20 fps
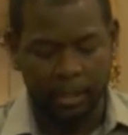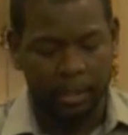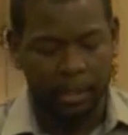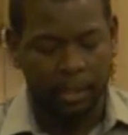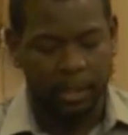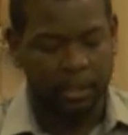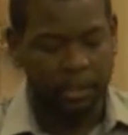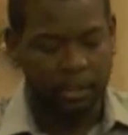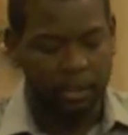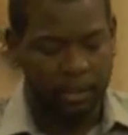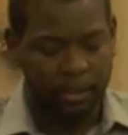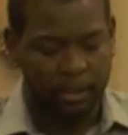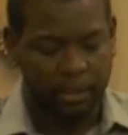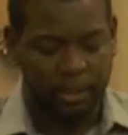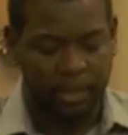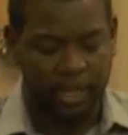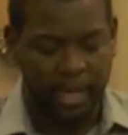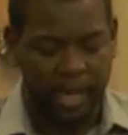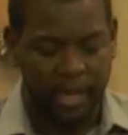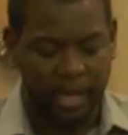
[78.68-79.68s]
Let's look
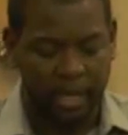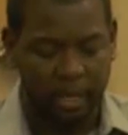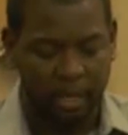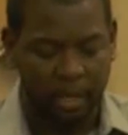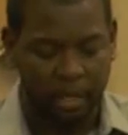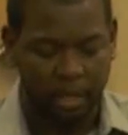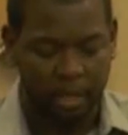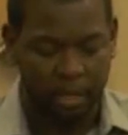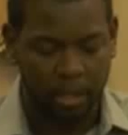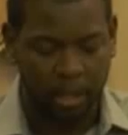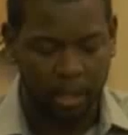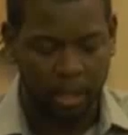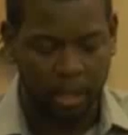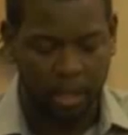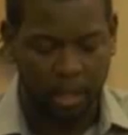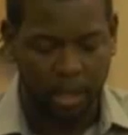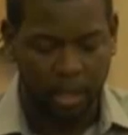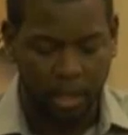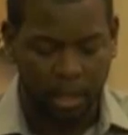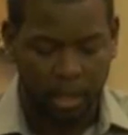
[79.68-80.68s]
today
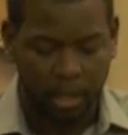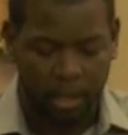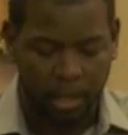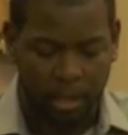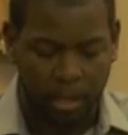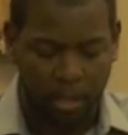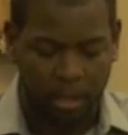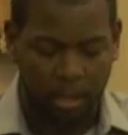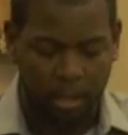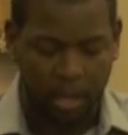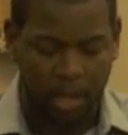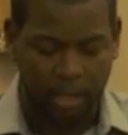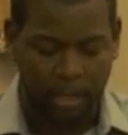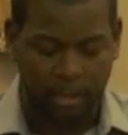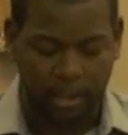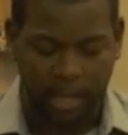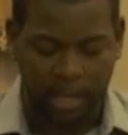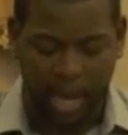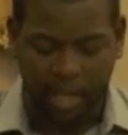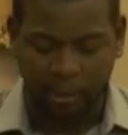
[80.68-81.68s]
at
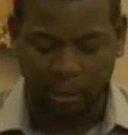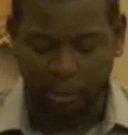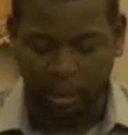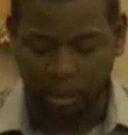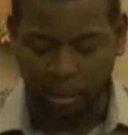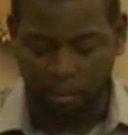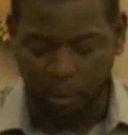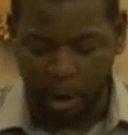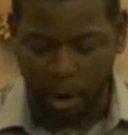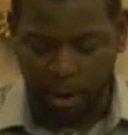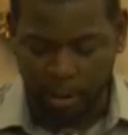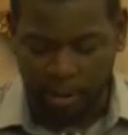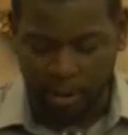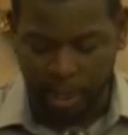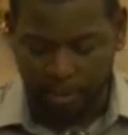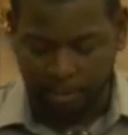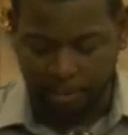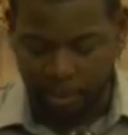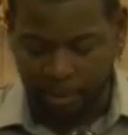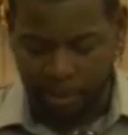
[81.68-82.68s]
the Gospel of Mark
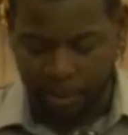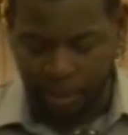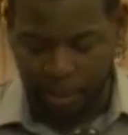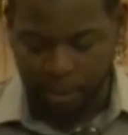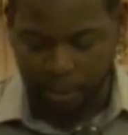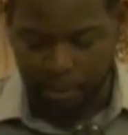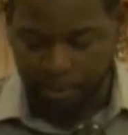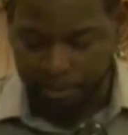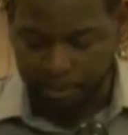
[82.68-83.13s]
chapter 10.